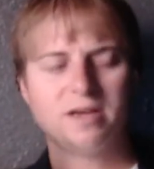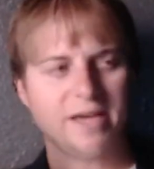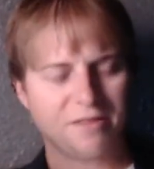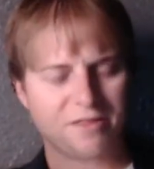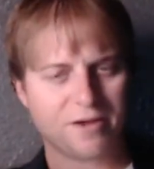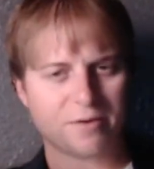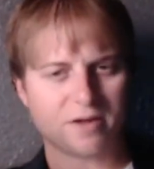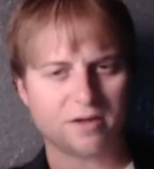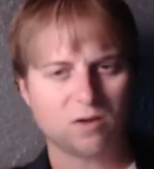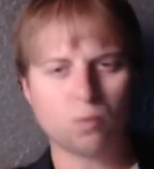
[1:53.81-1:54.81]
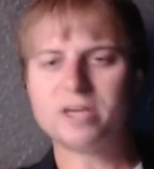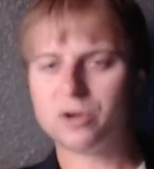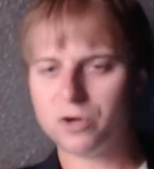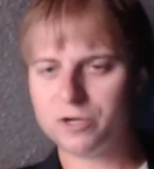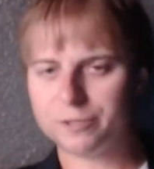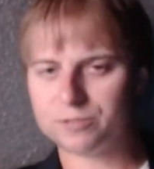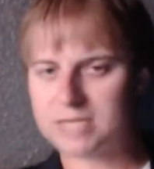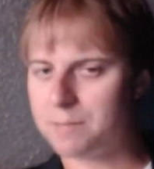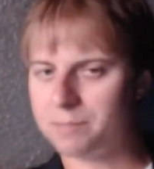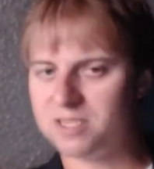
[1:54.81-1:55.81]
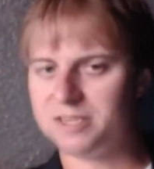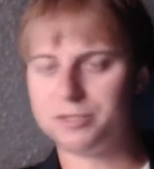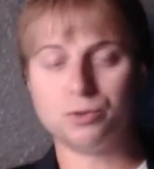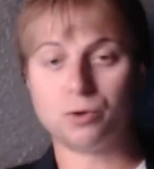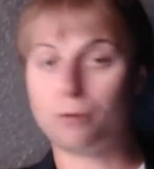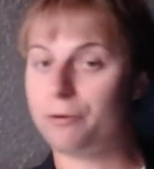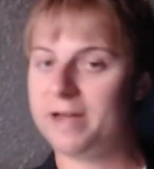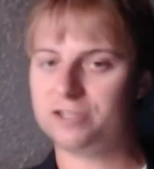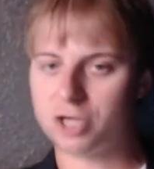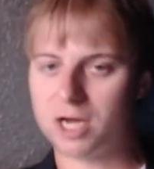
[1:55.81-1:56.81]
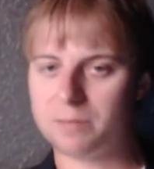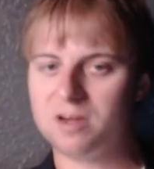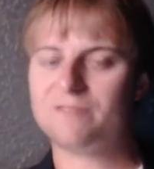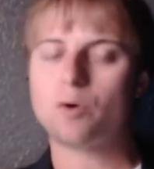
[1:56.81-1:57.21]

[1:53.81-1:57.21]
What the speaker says: In theory, we could use MMT to create a job